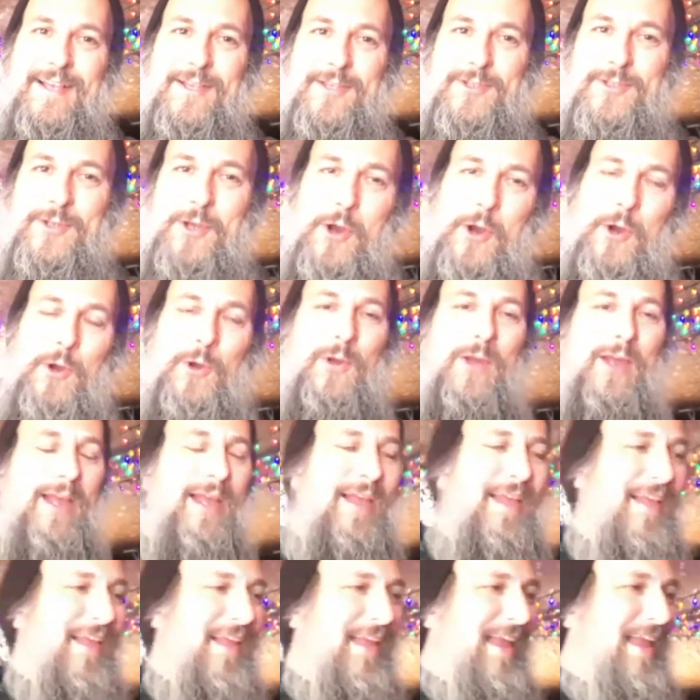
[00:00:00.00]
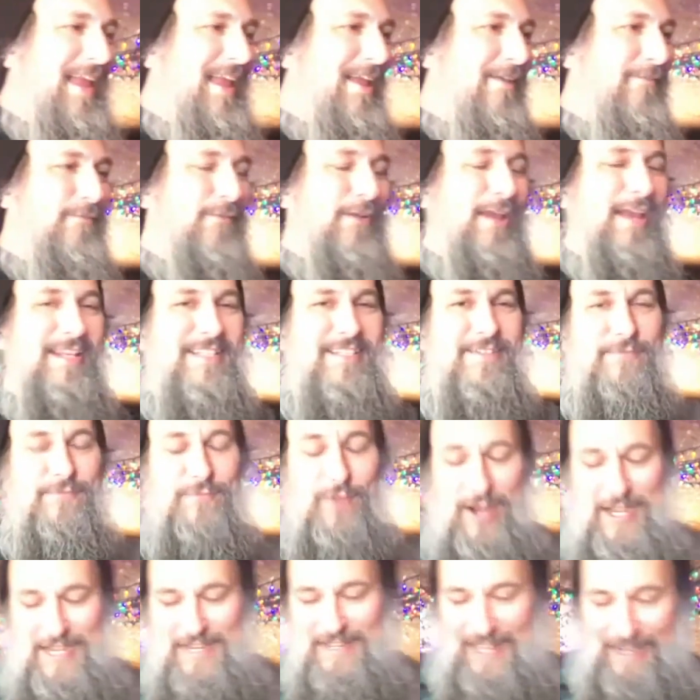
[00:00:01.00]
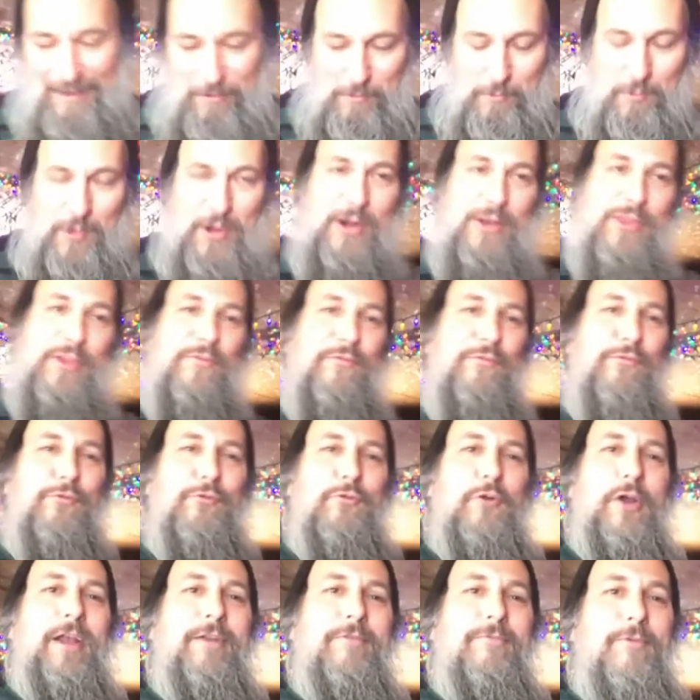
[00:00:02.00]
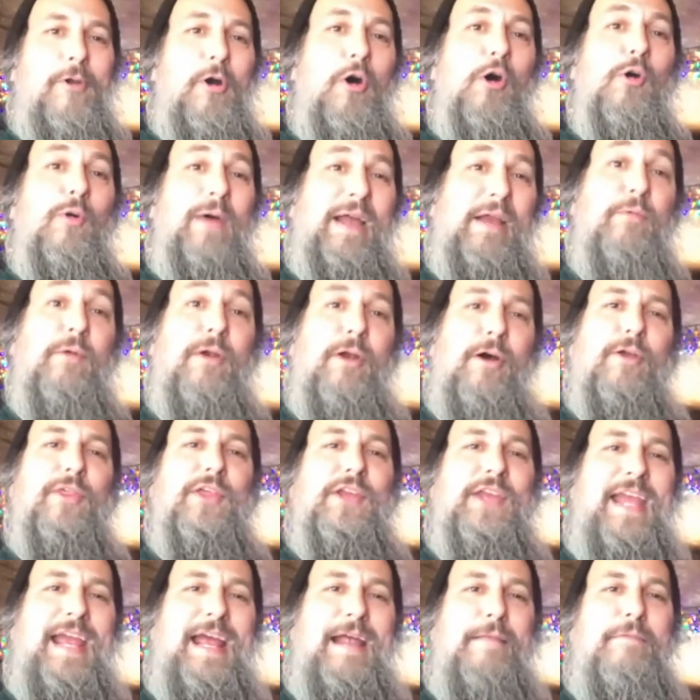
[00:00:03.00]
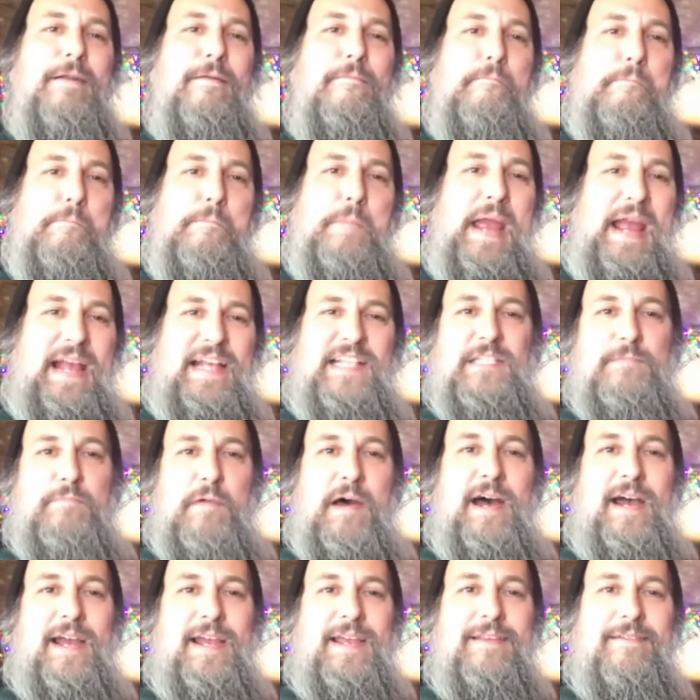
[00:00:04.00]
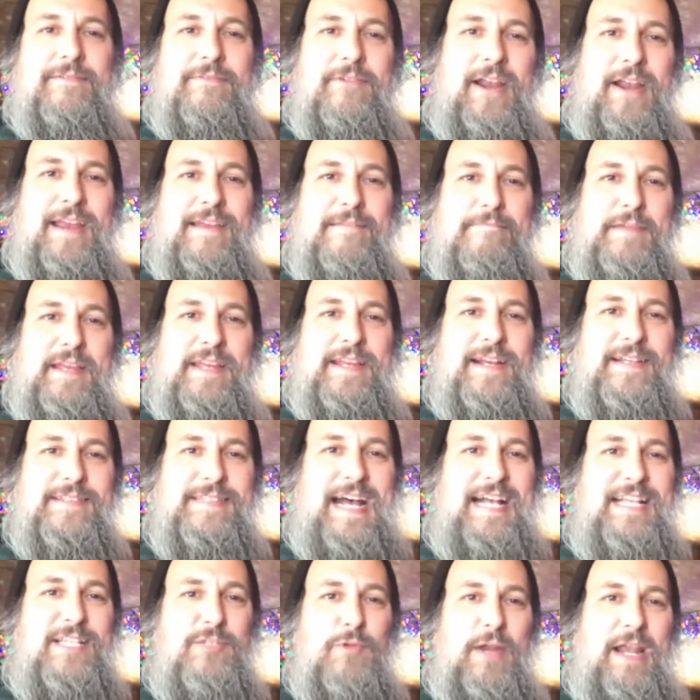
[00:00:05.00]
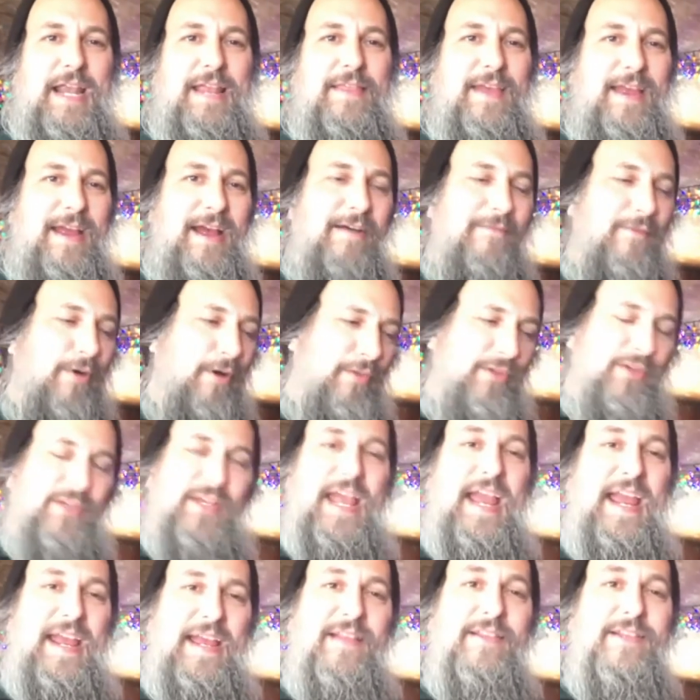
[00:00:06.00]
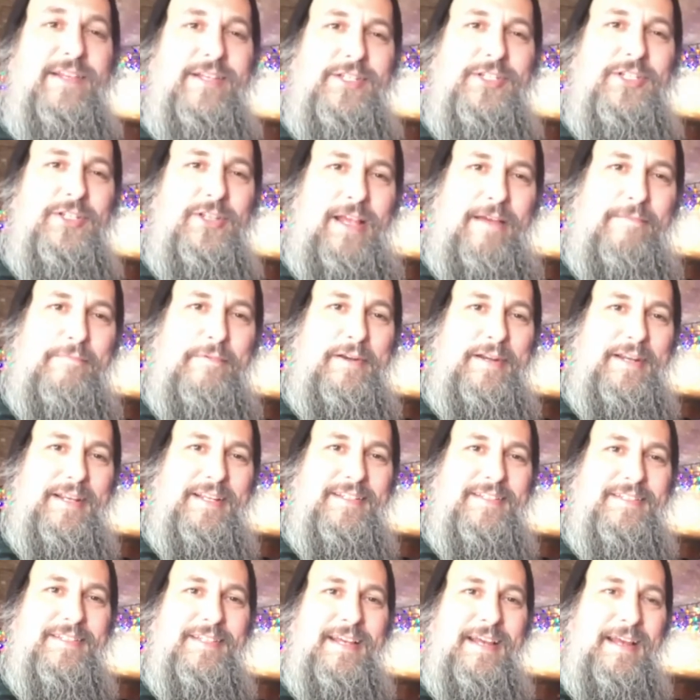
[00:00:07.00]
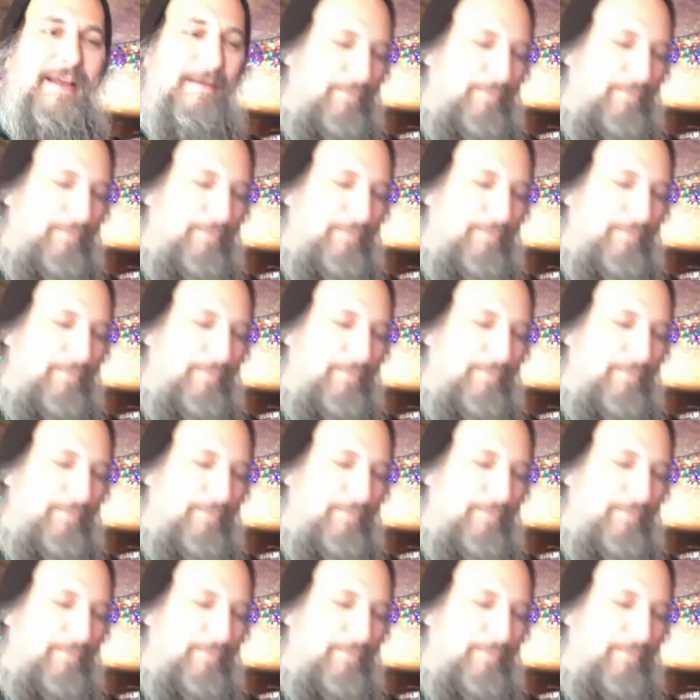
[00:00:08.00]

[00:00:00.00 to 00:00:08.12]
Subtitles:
So if it's funny, like, we're in the front row, like where all the camera pans by, right? Because that's where they have all those A-list celebrities.